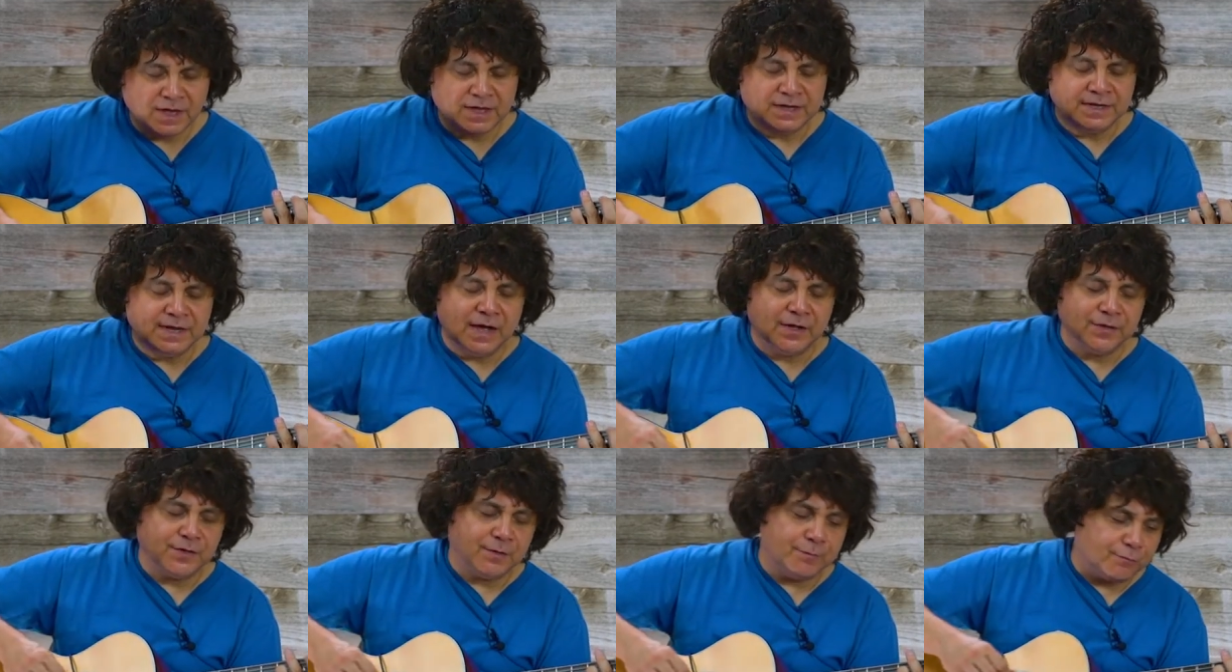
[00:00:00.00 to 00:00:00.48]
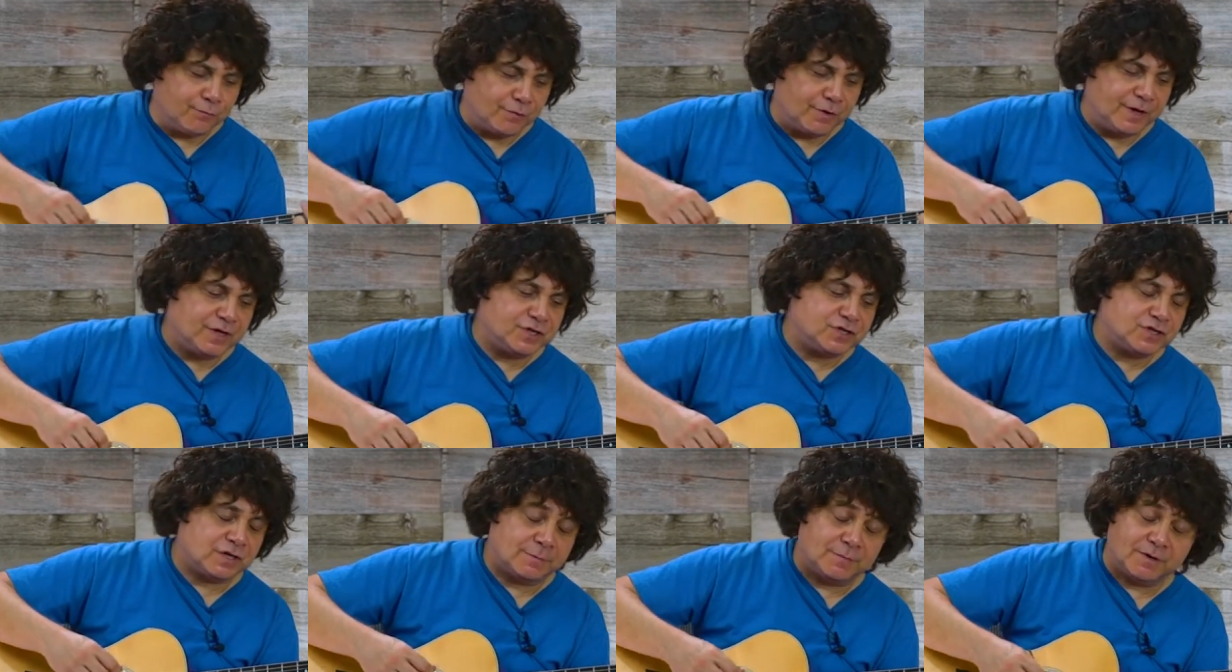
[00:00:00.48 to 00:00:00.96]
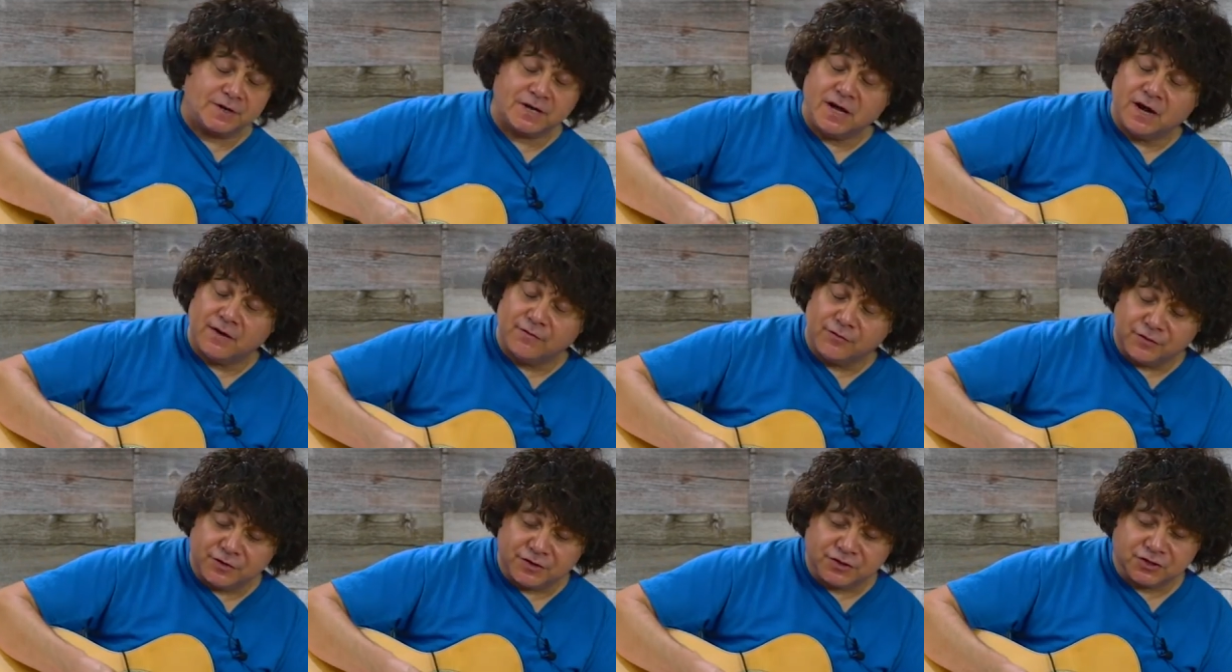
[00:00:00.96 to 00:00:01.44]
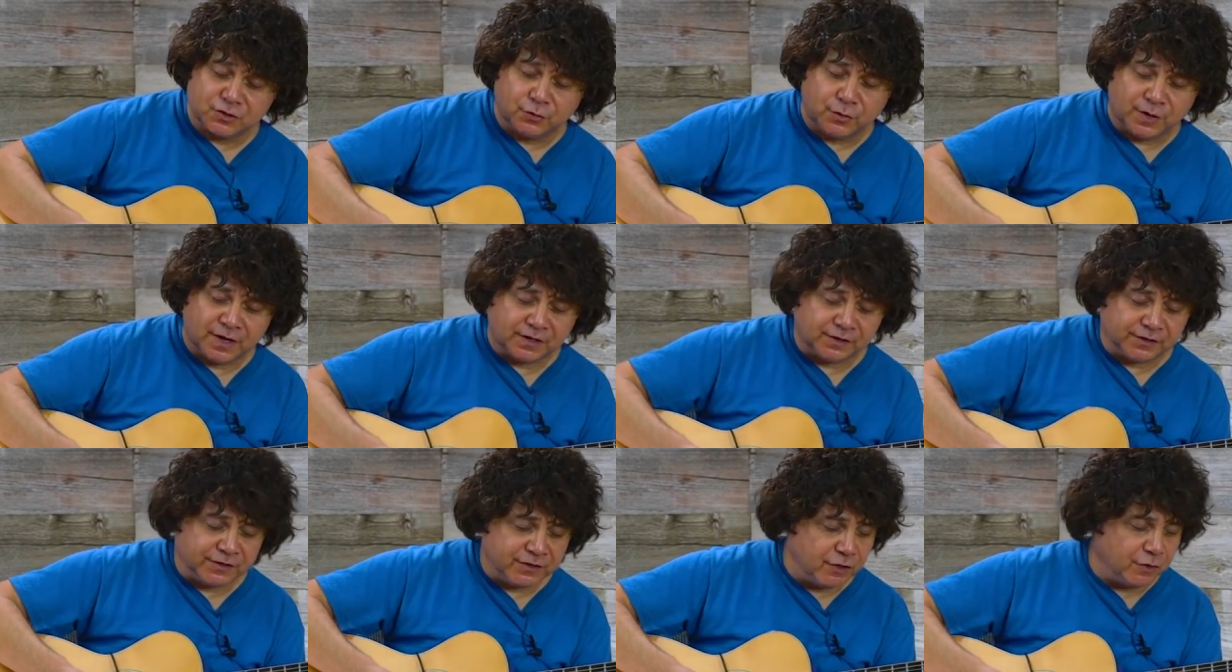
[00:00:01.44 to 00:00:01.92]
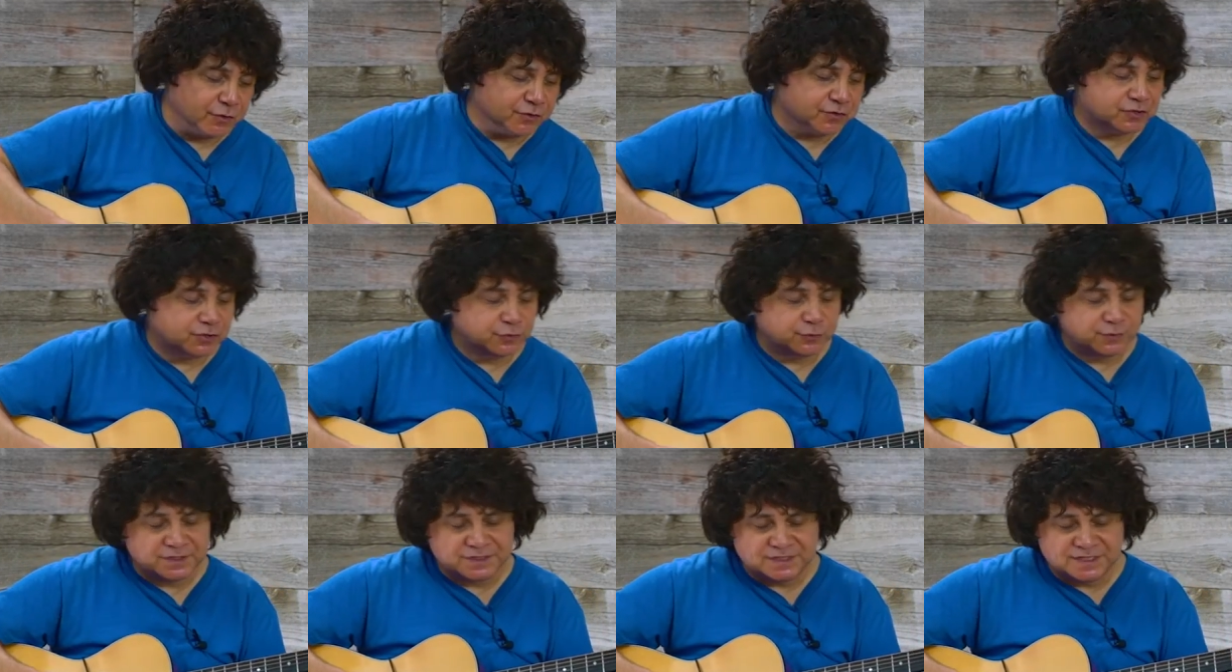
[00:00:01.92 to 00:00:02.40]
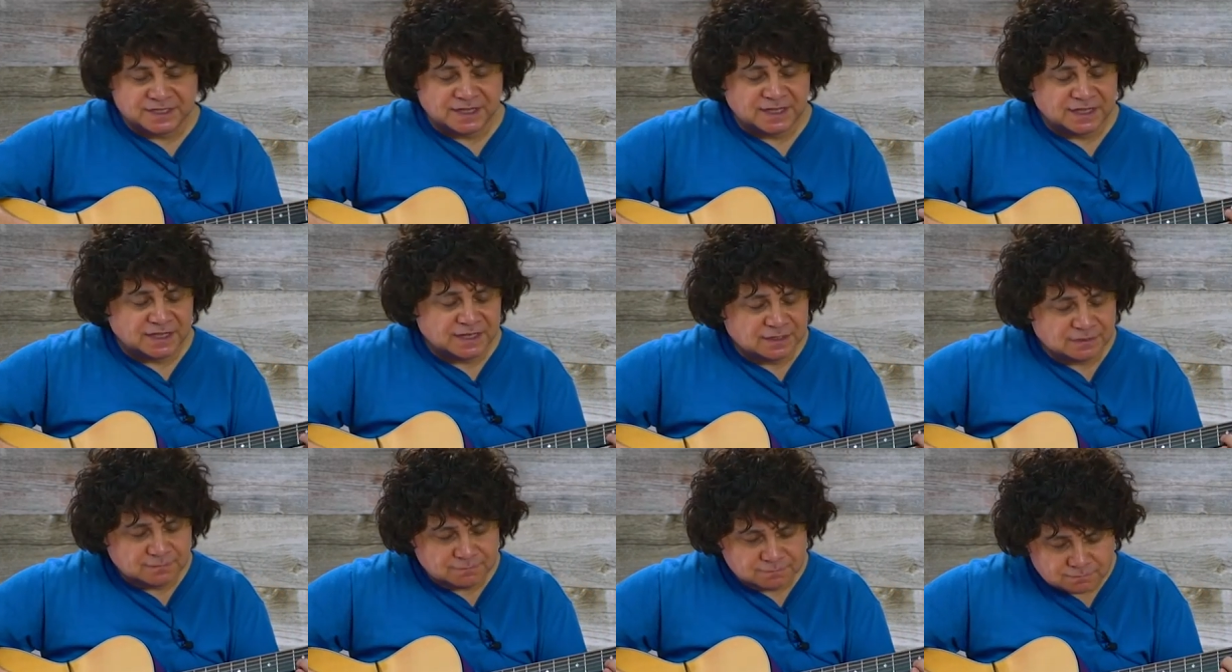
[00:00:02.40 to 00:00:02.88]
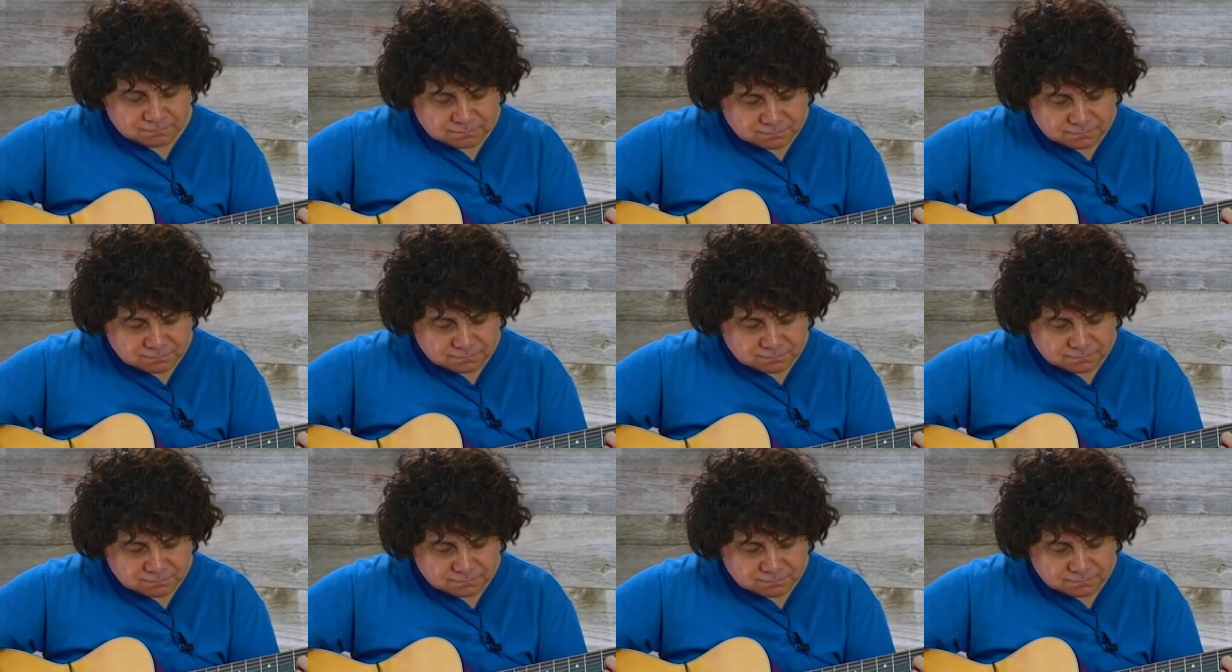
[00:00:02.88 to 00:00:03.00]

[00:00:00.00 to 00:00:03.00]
Now the bridge, I'm going to cover this quickly, goes to a D.